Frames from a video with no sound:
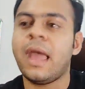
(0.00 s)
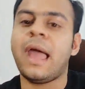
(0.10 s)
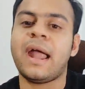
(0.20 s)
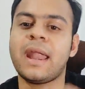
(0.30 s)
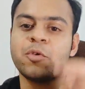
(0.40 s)

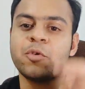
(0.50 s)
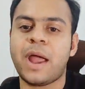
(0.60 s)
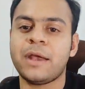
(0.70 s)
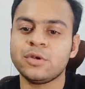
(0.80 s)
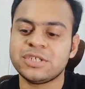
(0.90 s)
and I'm
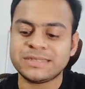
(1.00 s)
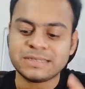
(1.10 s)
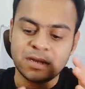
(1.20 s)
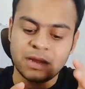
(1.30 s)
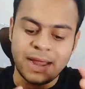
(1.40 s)
trying to just
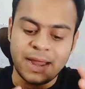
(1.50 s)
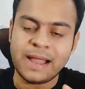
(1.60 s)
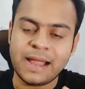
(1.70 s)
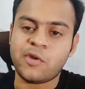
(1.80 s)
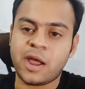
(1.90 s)
get
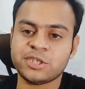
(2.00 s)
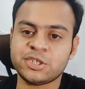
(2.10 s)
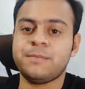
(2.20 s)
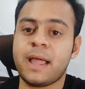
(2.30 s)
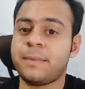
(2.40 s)
that
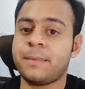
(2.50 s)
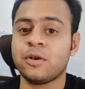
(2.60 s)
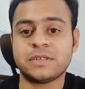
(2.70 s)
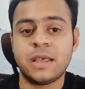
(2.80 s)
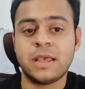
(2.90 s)
traction back,
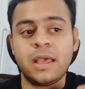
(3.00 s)
because